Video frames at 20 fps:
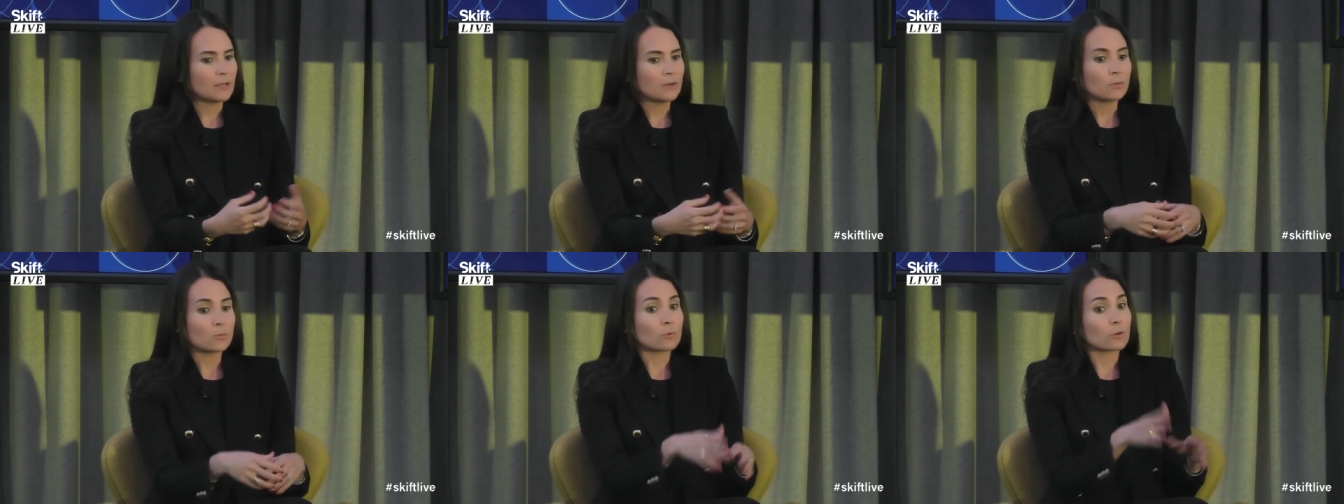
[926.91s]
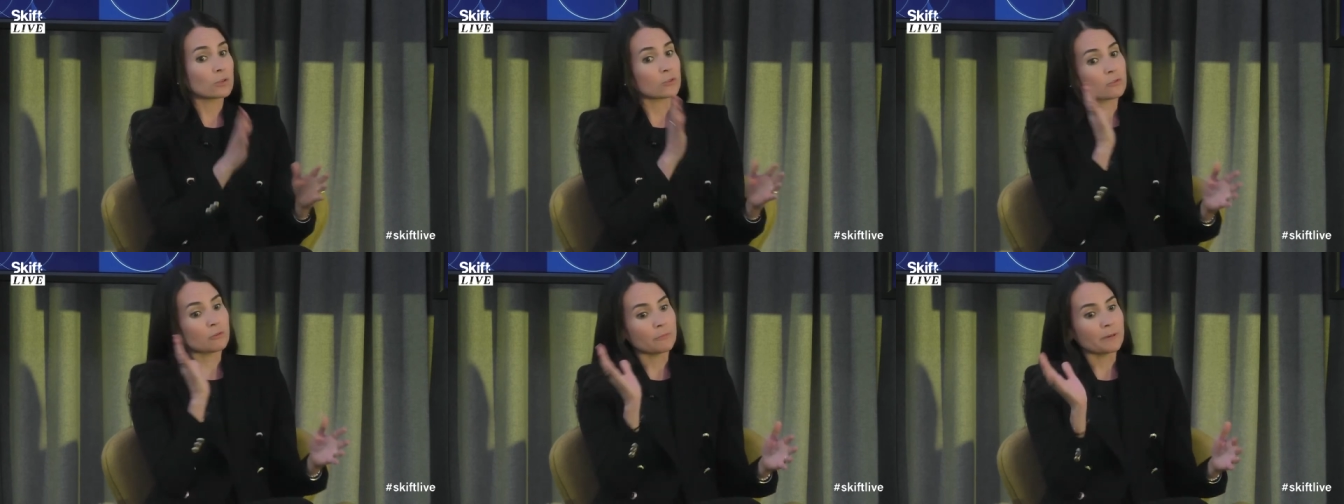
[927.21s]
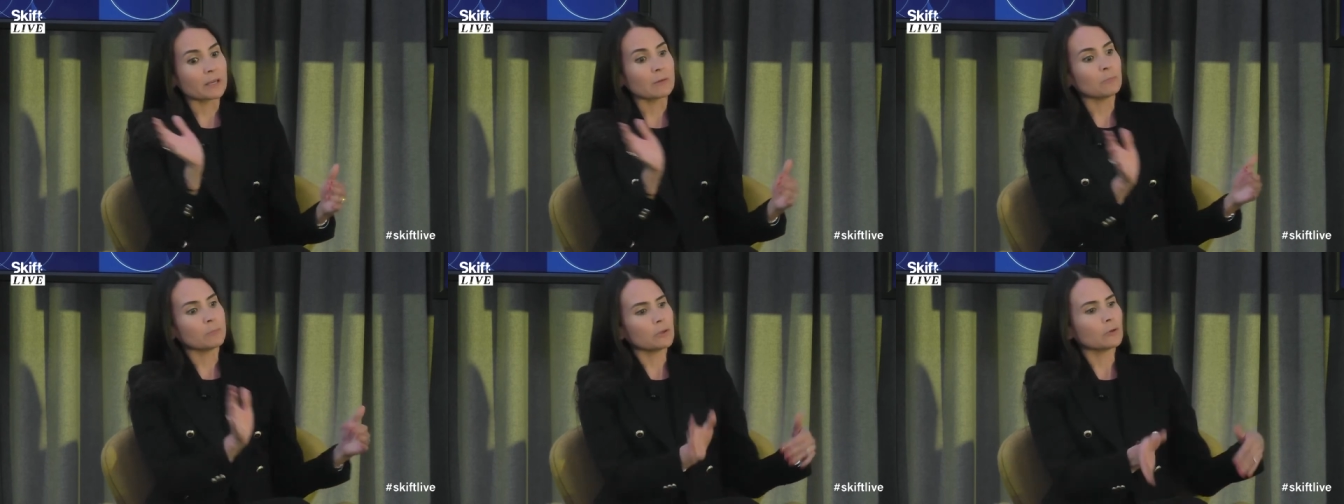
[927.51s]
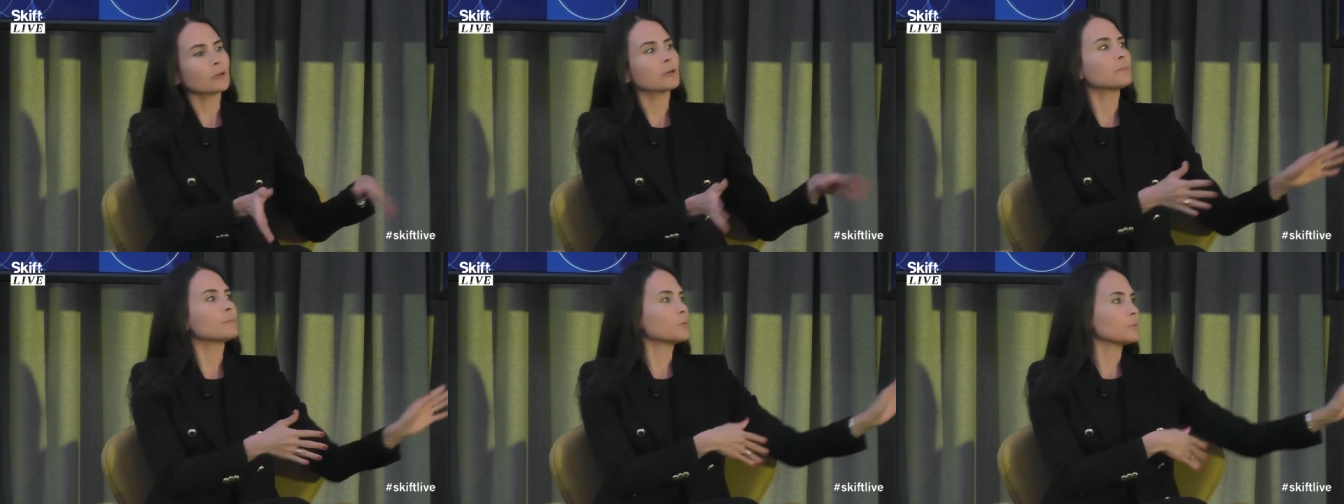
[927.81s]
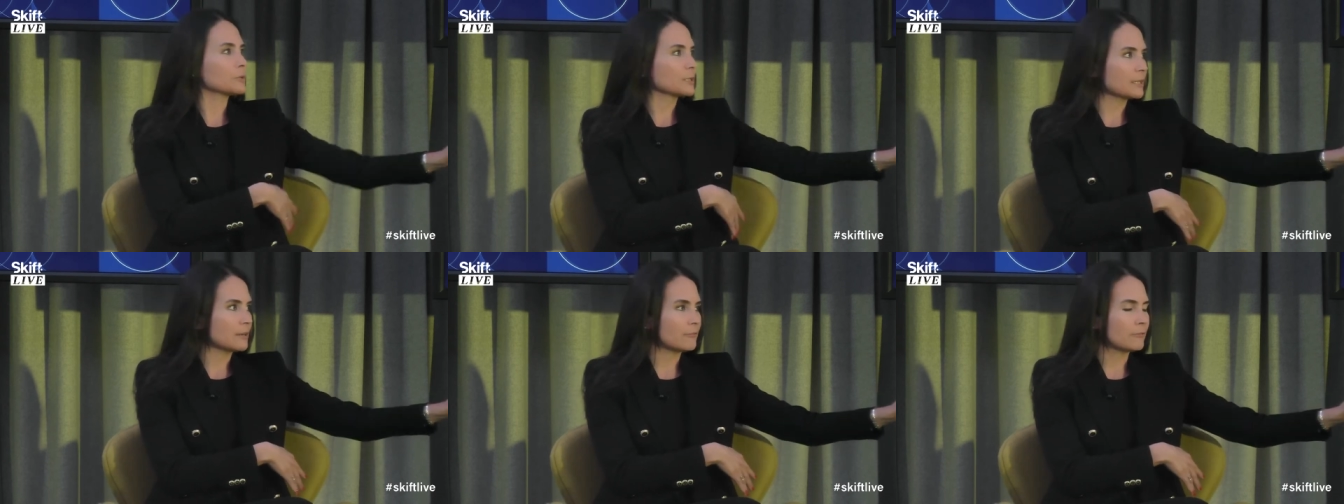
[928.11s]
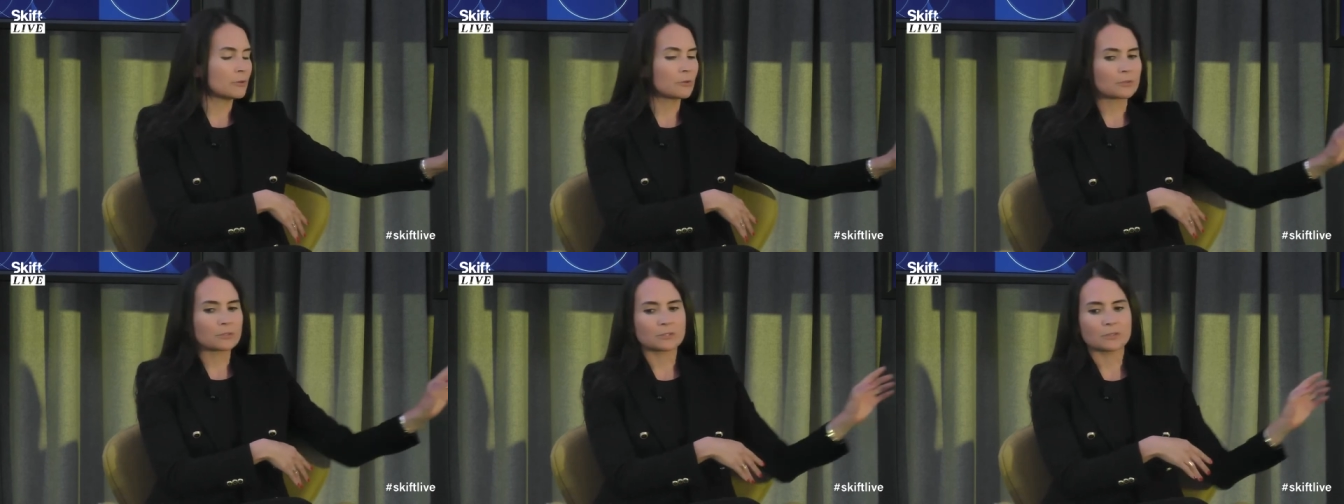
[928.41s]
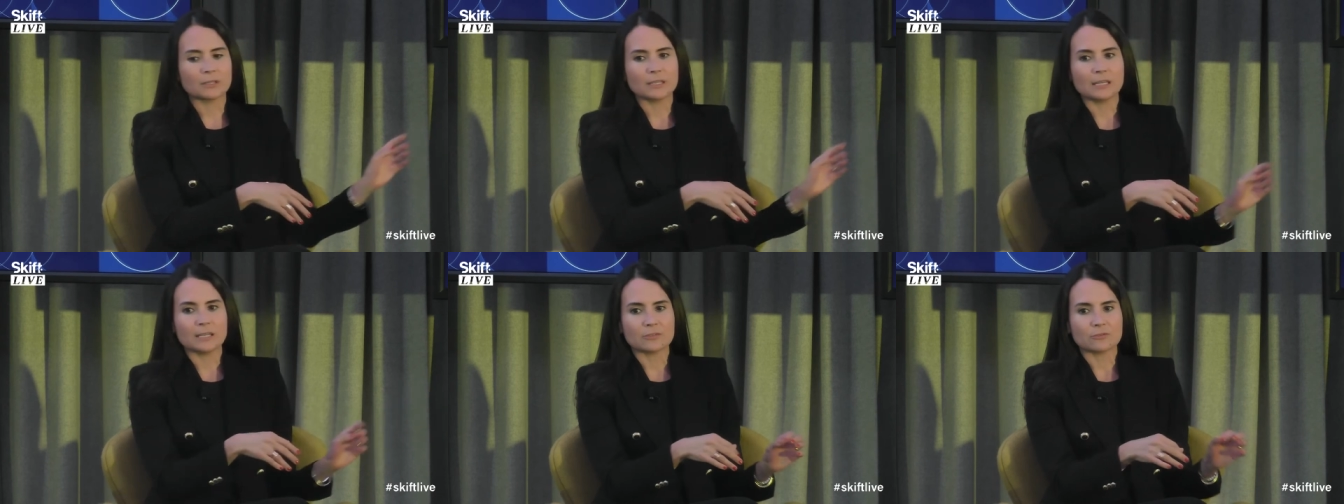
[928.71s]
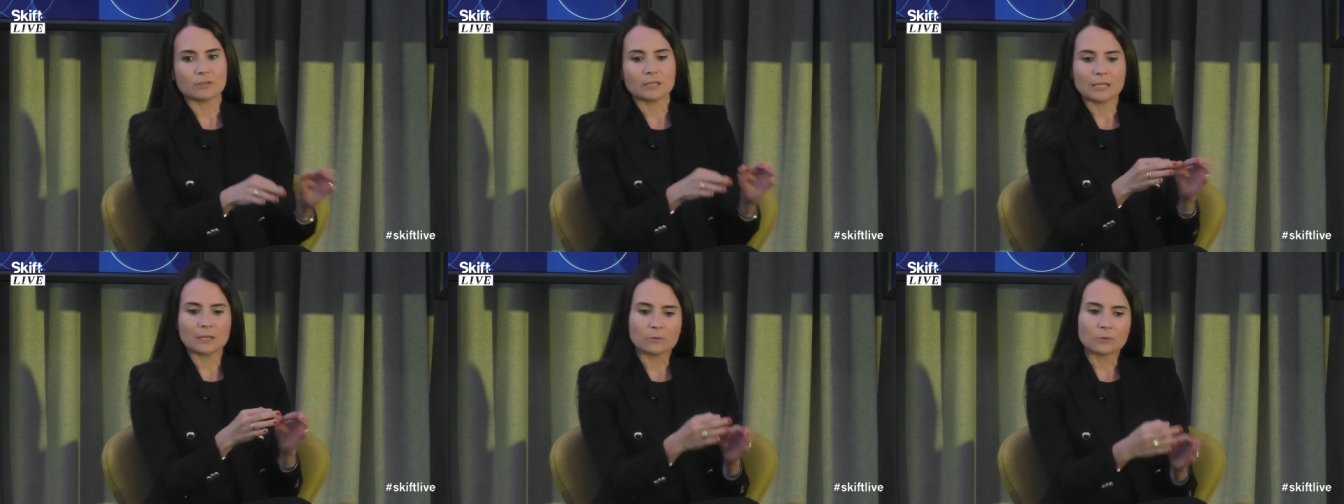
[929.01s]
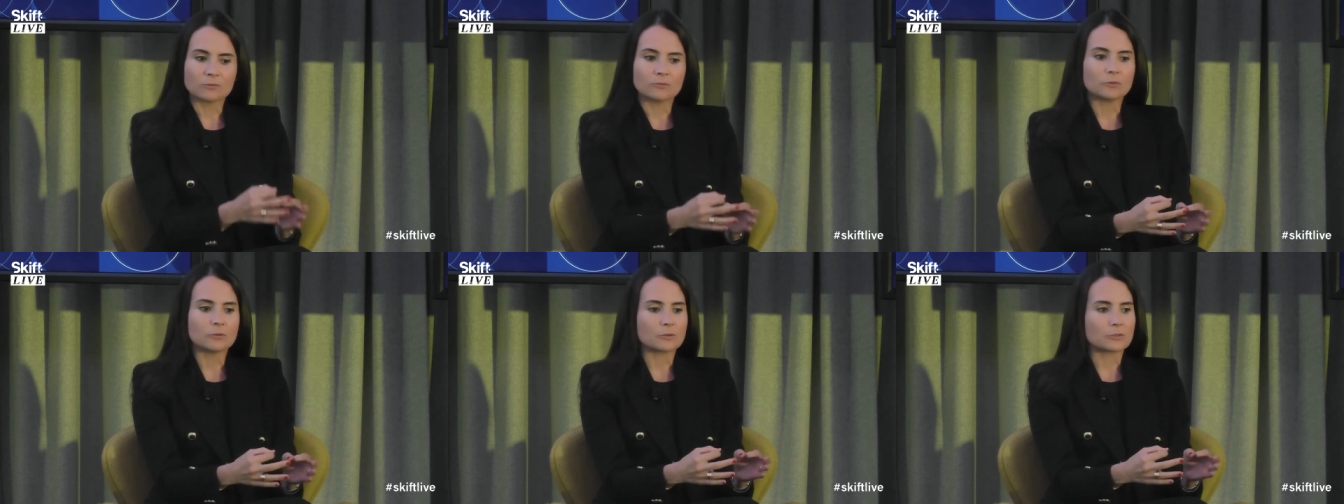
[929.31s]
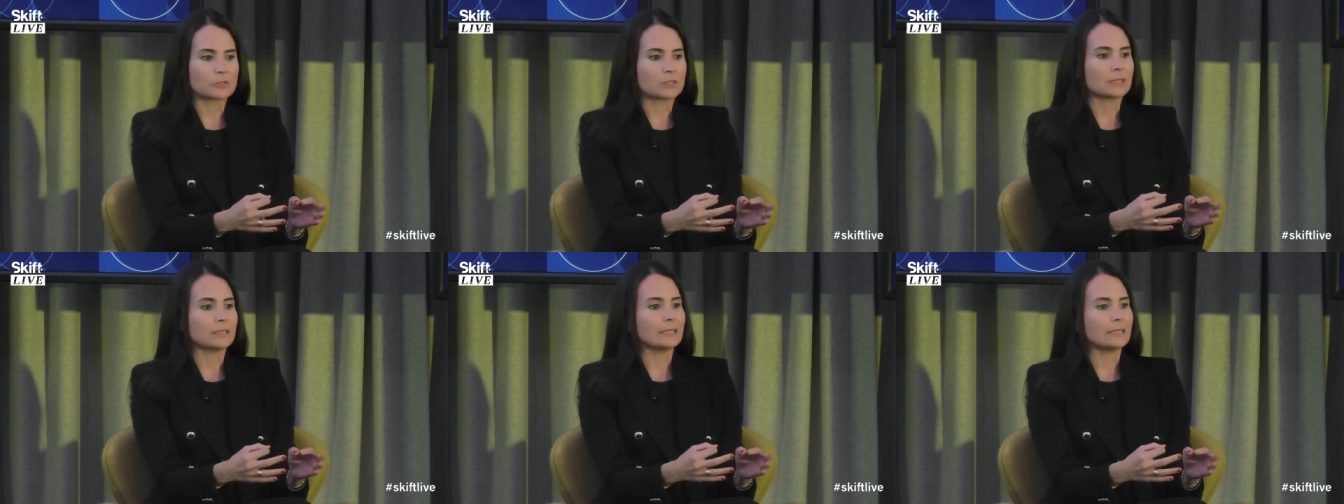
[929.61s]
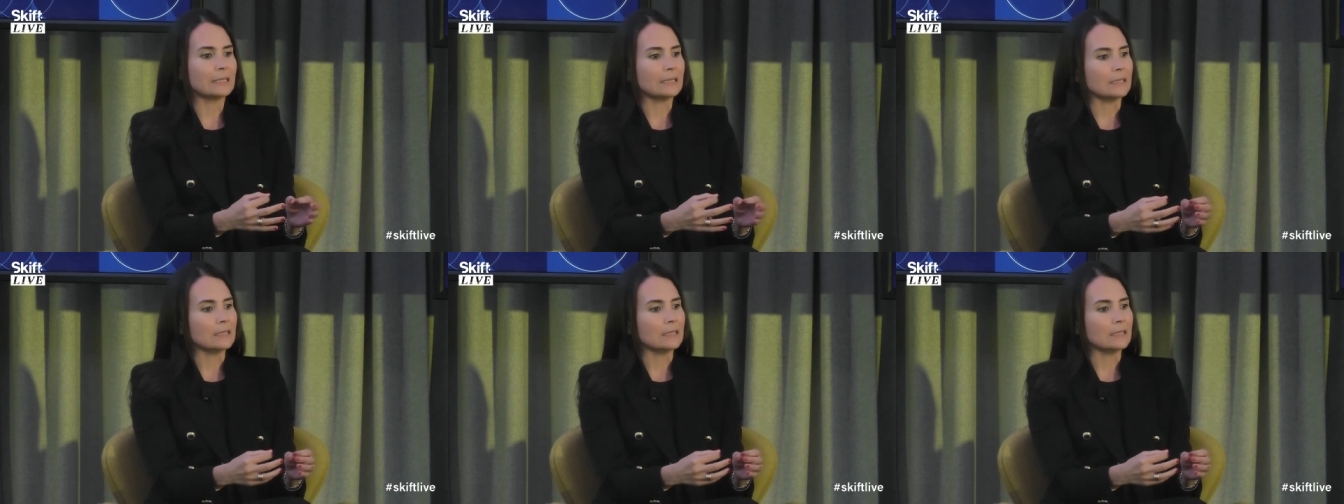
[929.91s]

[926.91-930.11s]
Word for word: We're also a big employer, but we're not focused on the S right now, we're focused on the E.